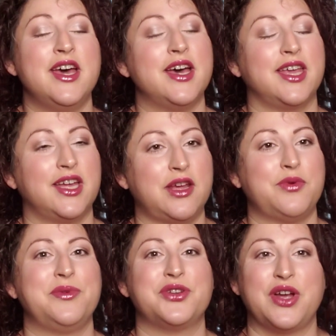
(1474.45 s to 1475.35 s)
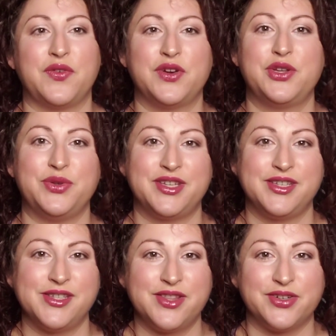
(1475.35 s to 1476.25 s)
Again, I will be trying for Tuesdays
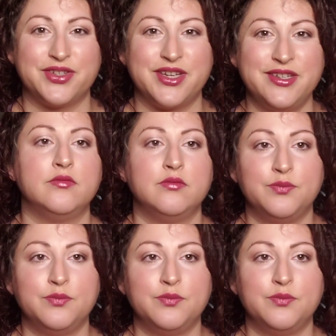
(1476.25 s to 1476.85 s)
and Thursdays.